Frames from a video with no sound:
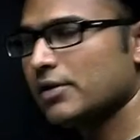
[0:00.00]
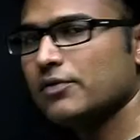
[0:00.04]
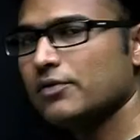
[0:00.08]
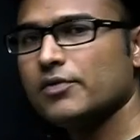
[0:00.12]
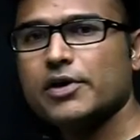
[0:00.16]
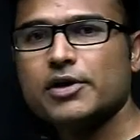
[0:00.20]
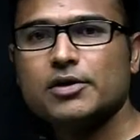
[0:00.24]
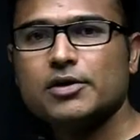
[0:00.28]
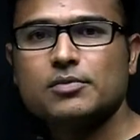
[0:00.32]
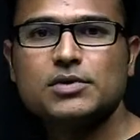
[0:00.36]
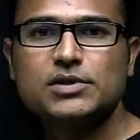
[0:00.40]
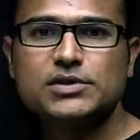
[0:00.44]
a
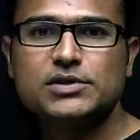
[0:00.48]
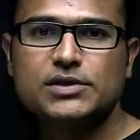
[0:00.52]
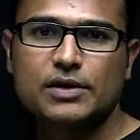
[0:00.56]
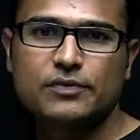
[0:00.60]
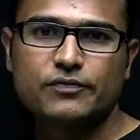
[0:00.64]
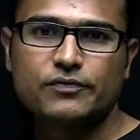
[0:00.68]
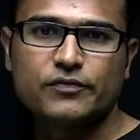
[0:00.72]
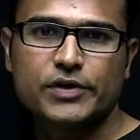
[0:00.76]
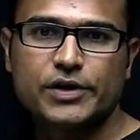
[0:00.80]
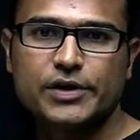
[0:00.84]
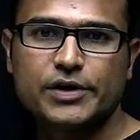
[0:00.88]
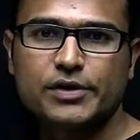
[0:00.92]
variable
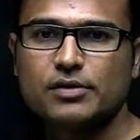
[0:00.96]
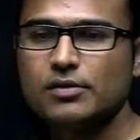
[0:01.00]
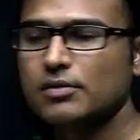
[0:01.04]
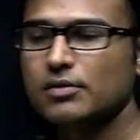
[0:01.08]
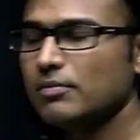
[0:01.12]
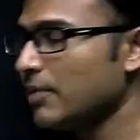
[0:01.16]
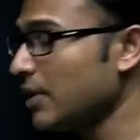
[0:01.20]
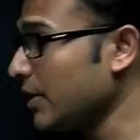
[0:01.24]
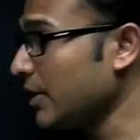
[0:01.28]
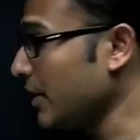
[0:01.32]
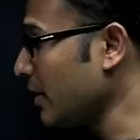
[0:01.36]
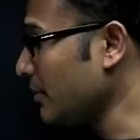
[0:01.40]
somewhere,
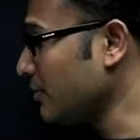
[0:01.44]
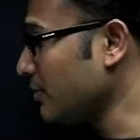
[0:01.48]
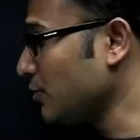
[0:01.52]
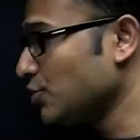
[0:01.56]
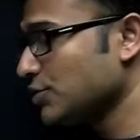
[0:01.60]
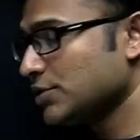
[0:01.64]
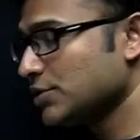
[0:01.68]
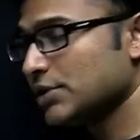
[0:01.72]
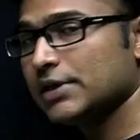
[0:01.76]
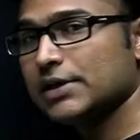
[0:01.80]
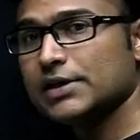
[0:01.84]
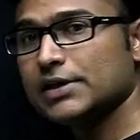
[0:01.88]
but I'm
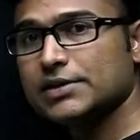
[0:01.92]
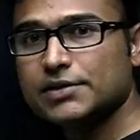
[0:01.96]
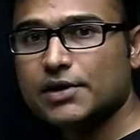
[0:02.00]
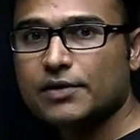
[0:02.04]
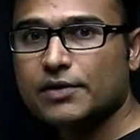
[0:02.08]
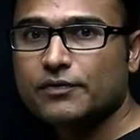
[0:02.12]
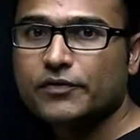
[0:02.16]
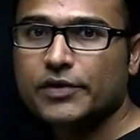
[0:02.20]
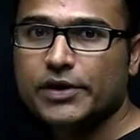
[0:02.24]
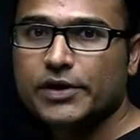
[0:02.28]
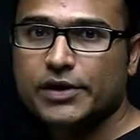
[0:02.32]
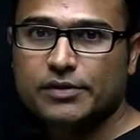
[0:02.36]
using it
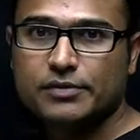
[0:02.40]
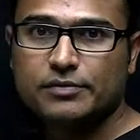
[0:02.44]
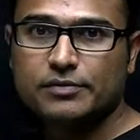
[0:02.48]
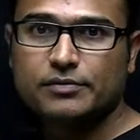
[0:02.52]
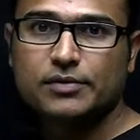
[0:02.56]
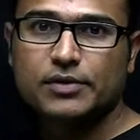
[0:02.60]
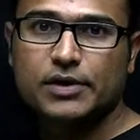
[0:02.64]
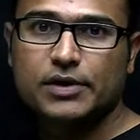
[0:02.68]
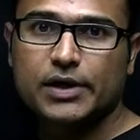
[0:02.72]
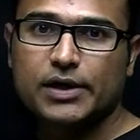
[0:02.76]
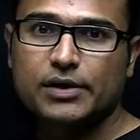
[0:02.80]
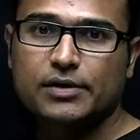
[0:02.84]
somewhere,
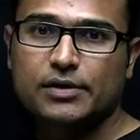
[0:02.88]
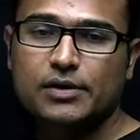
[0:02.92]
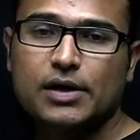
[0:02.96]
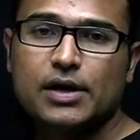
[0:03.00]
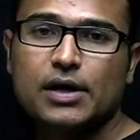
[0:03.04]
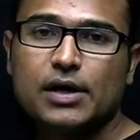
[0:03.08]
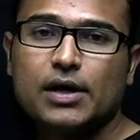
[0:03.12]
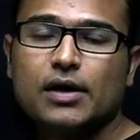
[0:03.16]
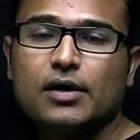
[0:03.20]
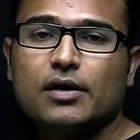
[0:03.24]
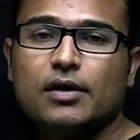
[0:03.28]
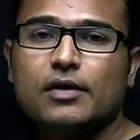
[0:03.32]
right?
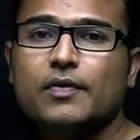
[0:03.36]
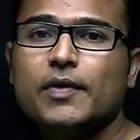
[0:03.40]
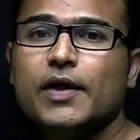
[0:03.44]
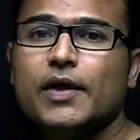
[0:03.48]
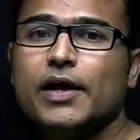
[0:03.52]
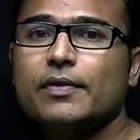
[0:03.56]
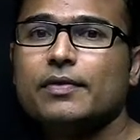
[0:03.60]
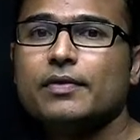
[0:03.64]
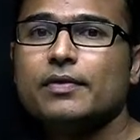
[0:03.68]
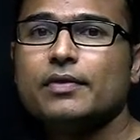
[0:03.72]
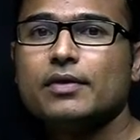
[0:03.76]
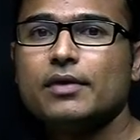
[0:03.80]

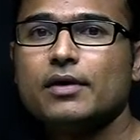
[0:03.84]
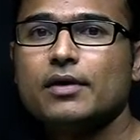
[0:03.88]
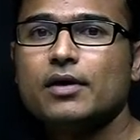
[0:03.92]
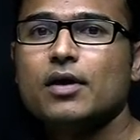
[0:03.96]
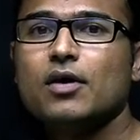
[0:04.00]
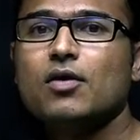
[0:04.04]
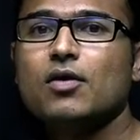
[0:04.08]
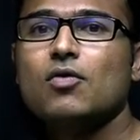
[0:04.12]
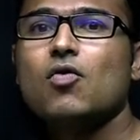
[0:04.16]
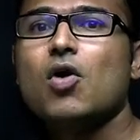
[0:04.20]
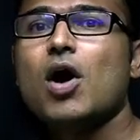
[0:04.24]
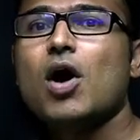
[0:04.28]
Then
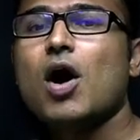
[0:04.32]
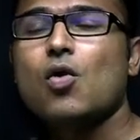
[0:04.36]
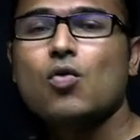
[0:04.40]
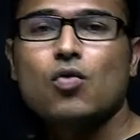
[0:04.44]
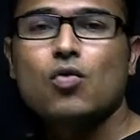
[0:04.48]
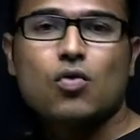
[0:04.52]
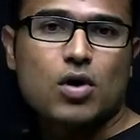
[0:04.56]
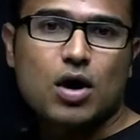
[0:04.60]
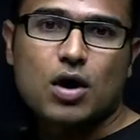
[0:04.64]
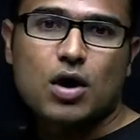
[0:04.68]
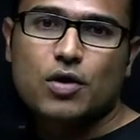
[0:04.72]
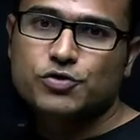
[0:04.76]

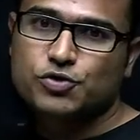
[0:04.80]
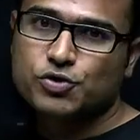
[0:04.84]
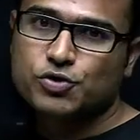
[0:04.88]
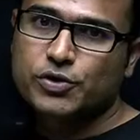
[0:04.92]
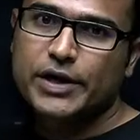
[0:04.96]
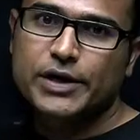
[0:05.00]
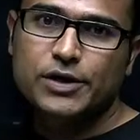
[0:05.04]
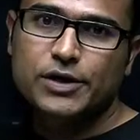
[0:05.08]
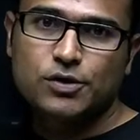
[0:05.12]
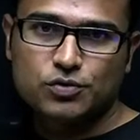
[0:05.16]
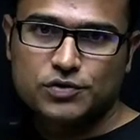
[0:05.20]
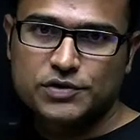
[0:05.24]
how should
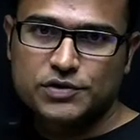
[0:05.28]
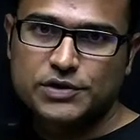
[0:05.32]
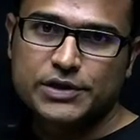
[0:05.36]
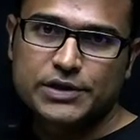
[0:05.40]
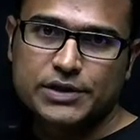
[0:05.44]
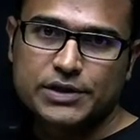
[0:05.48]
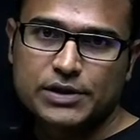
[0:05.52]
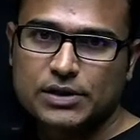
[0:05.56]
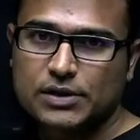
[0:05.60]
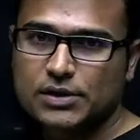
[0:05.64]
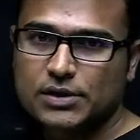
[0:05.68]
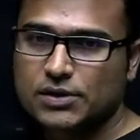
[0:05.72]
I use
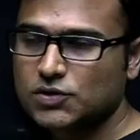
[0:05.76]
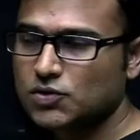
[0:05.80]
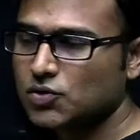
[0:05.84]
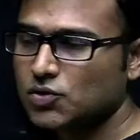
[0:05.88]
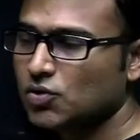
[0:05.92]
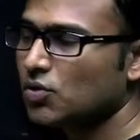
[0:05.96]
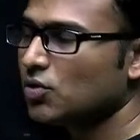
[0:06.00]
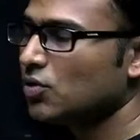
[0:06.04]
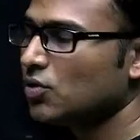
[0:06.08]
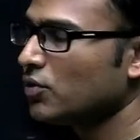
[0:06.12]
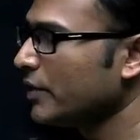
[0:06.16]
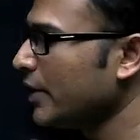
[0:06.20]
it?
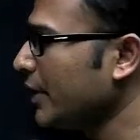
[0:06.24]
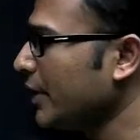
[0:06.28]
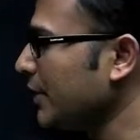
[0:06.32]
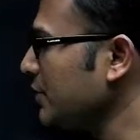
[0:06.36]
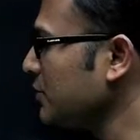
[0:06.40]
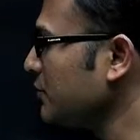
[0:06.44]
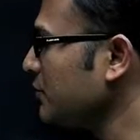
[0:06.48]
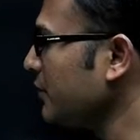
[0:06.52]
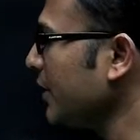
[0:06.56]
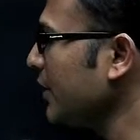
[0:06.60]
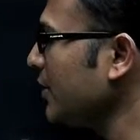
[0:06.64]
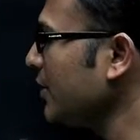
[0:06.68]
So that
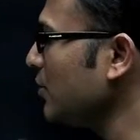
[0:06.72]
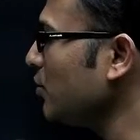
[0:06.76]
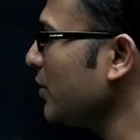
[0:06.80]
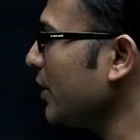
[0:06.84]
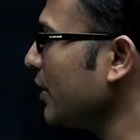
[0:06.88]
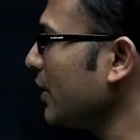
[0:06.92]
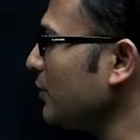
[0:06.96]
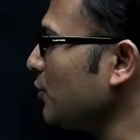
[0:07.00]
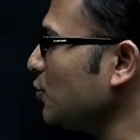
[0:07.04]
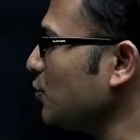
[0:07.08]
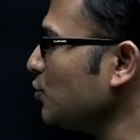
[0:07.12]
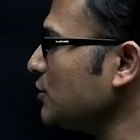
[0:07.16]
is why you
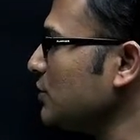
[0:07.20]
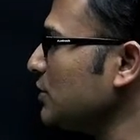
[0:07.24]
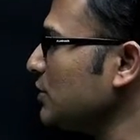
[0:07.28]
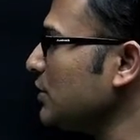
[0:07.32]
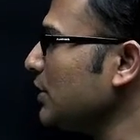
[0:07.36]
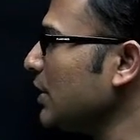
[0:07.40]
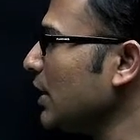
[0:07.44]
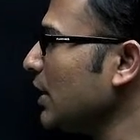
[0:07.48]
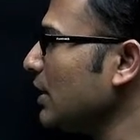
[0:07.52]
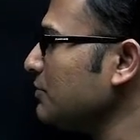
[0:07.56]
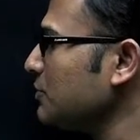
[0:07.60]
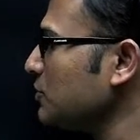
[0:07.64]
can use the
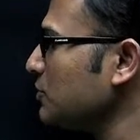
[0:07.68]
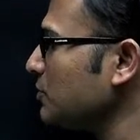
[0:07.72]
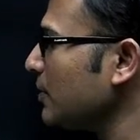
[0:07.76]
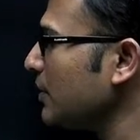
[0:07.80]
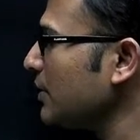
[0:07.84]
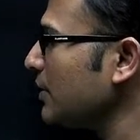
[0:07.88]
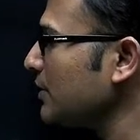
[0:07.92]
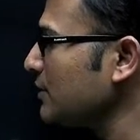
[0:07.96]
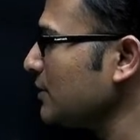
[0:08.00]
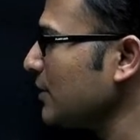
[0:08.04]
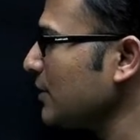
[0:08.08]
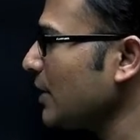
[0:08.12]

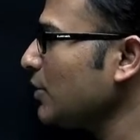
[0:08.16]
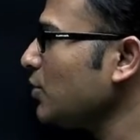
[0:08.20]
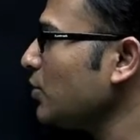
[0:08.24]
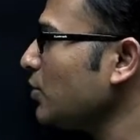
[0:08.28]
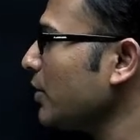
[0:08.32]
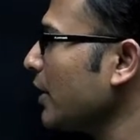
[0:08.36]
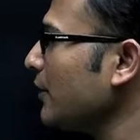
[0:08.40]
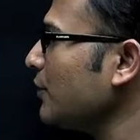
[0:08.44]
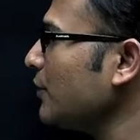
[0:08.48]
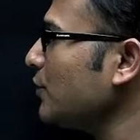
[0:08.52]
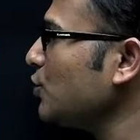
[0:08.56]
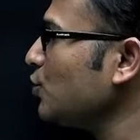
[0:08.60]
namespace, and you
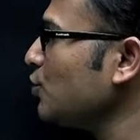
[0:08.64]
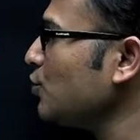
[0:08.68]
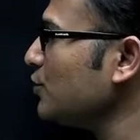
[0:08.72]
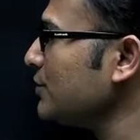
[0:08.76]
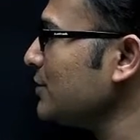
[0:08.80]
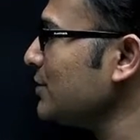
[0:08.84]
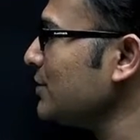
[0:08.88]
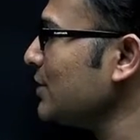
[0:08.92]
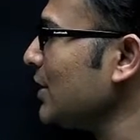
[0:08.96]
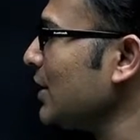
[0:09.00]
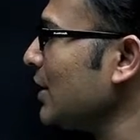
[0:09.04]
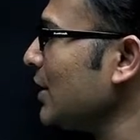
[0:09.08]
can
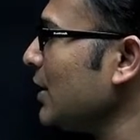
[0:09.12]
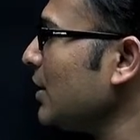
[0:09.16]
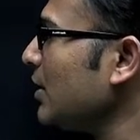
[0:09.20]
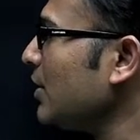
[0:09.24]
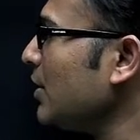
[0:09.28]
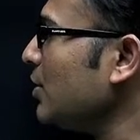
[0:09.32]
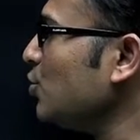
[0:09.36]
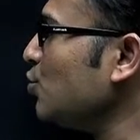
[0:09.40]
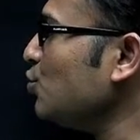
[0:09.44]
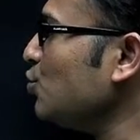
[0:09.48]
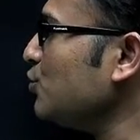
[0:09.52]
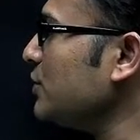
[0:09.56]
use
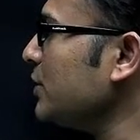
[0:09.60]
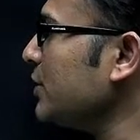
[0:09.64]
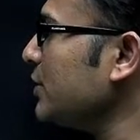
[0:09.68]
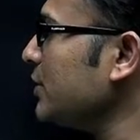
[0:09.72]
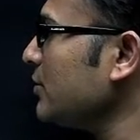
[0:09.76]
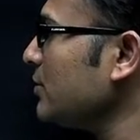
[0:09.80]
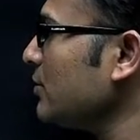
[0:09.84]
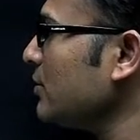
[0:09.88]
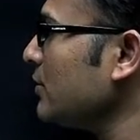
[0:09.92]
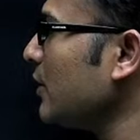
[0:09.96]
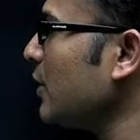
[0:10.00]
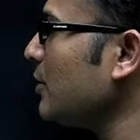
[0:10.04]

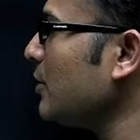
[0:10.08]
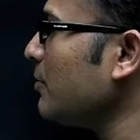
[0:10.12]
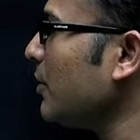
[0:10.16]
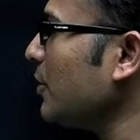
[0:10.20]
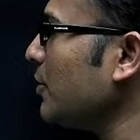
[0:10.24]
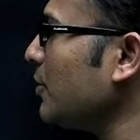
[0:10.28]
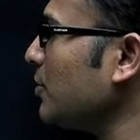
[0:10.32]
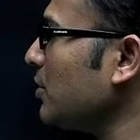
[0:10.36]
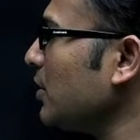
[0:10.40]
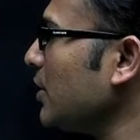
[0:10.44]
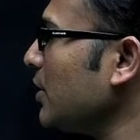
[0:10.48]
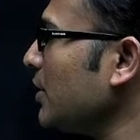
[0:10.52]
using that
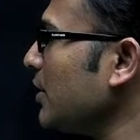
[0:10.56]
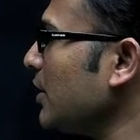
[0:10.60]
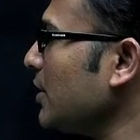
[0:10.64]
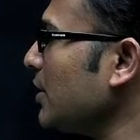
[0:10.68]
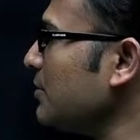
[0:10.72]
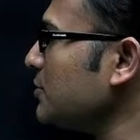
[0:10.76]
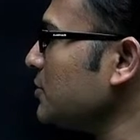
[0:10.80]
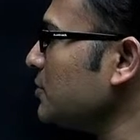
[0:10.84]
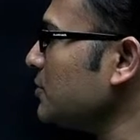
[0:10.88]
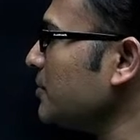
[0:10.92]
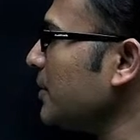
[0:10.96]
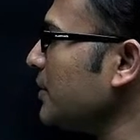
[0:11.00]
particular
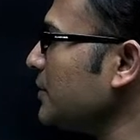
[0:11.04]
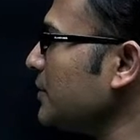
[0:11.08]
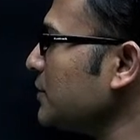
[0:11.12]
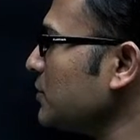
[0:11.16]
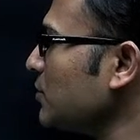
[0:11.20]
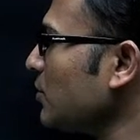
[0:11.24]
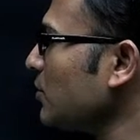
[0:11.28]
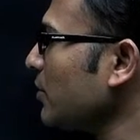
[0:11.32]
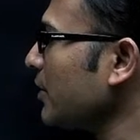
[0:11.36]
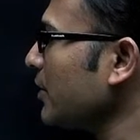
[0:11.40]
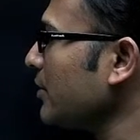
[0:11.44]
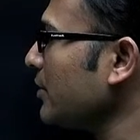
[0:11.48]

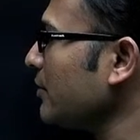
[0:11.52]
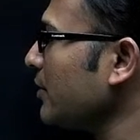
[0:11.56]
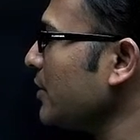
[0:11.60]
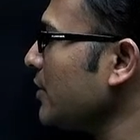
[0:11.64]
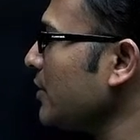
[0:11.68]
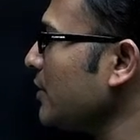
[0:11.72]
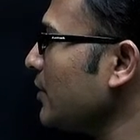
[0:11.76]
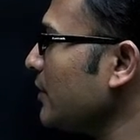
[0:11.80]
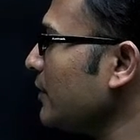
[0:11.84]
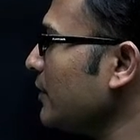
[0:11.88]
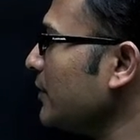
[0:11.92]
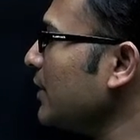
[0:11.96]
namespace. Okay,
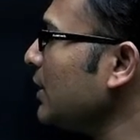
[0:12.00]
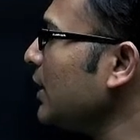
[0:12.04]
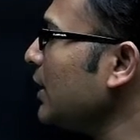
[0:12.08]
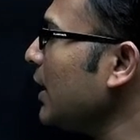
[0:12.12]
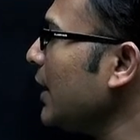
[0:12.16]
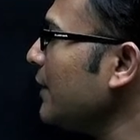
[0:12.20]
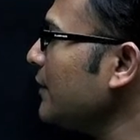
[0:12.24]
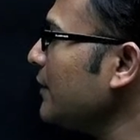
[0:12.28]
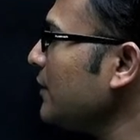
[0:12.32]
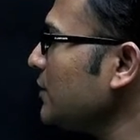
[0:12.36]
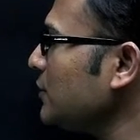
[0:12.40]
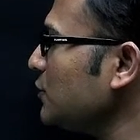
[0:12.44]
the
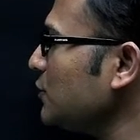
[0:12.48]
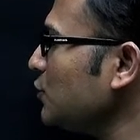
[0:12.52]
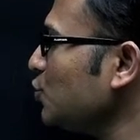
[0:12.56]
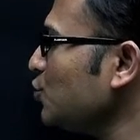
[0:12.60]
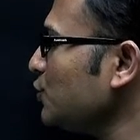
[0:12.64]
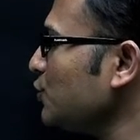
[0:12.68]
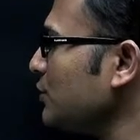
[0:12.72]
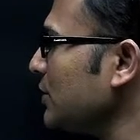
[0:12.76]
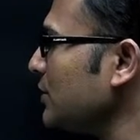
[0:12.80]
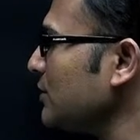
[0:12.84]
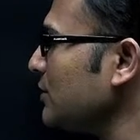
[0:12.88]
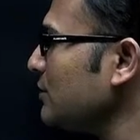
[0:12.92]
line is
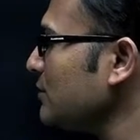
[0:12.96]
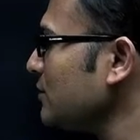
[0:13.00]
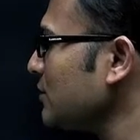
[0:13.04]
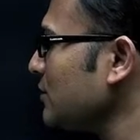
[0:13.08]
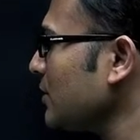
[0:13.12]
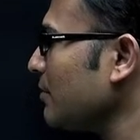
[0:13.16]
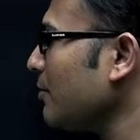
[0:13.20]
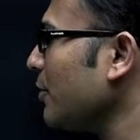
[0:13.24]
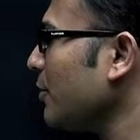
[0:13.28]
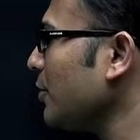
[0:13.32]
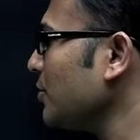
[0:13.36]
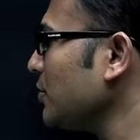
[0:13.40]
using
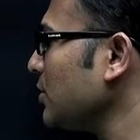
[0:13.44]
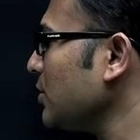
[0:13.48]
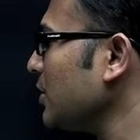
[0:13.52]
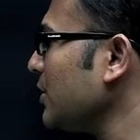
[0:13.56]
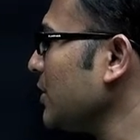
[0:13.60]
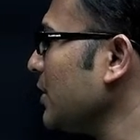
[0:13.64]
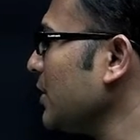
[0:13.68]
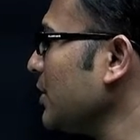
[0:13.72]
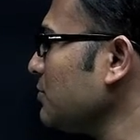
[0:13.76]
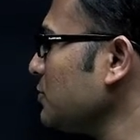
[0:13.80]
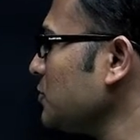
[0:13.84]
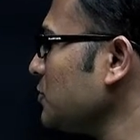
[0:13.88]
some particular
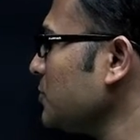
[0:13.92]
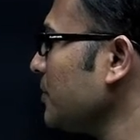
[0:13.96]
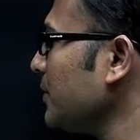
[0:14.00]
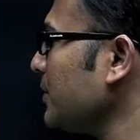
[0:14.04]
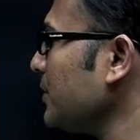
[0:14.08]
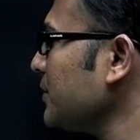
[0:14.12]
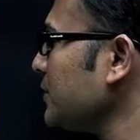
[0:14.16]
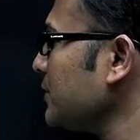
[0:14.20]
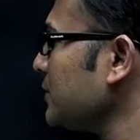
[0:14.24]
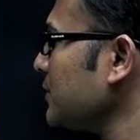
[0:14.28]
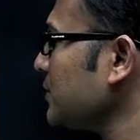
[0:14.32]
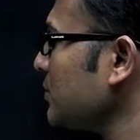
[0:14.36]

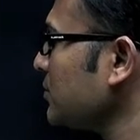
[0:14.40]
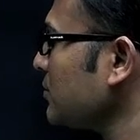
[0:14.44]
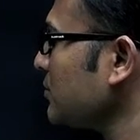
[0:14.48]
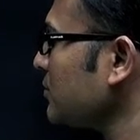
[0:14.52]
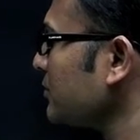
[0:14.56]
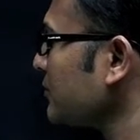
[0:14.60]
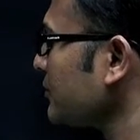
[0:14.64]
namespace.